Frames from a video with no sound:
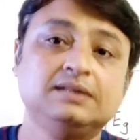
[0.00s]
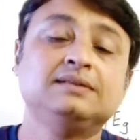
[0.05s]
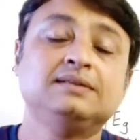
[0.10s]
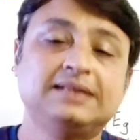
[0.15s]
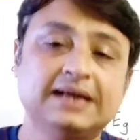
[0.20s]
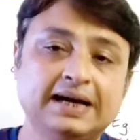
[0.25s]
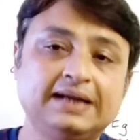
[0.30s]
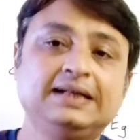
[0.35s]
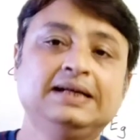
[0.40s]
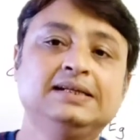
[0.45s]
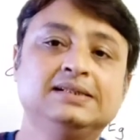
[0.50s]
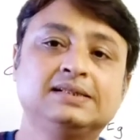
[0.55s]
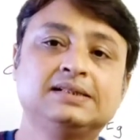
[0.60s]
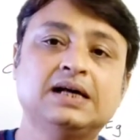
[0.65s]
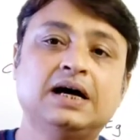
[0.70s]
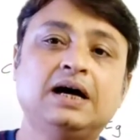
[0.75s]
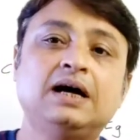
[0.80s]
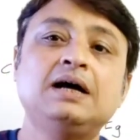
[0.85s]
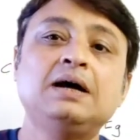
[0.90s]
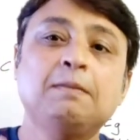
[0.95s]
That is
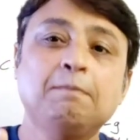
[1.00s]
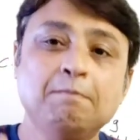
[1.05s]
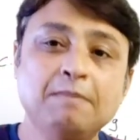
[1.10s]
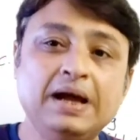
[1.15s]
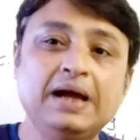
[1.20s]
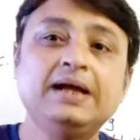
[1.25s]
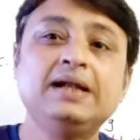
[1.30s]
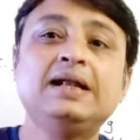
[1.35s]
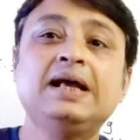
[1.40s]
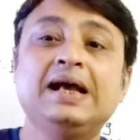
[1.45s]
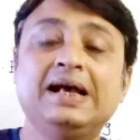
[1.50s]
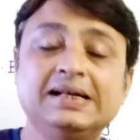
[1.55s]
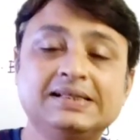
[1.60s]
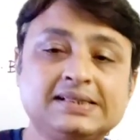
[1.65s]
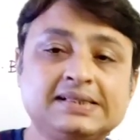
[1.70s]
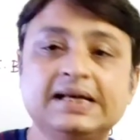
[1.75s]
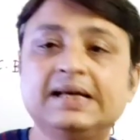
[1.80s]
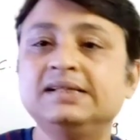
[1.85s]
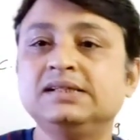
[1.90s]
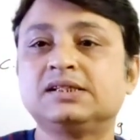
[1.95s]
the main
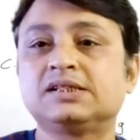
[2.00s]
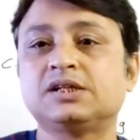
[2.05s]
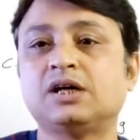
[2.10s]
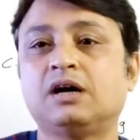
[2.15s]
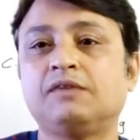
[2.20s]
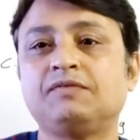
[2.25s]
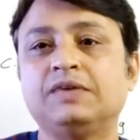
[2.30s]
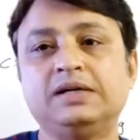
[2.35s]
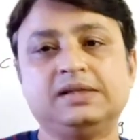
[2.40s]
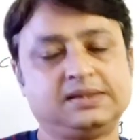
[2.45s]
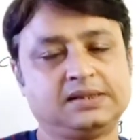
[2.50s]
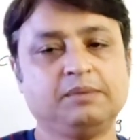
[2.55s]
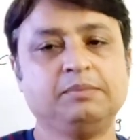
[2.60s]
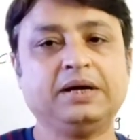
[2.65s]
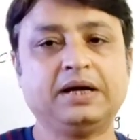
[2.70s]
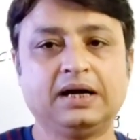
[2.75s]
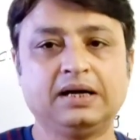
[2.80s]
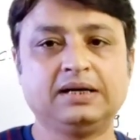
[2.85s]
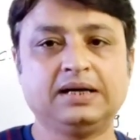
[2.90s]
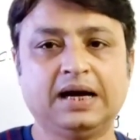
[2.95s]
essence of
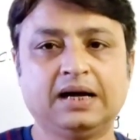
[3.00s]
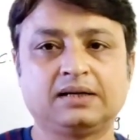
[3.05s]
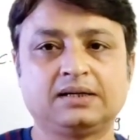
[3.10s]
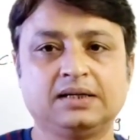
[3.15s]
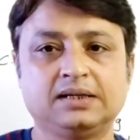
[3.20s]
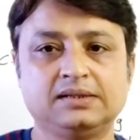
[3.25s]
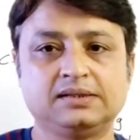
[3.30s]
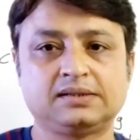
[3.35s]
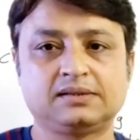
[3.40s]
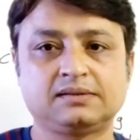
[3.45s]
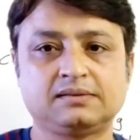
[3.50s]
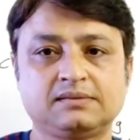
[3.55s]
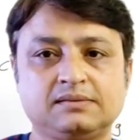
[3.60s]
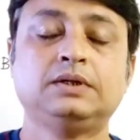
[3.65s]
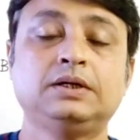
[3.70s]
semiconductors.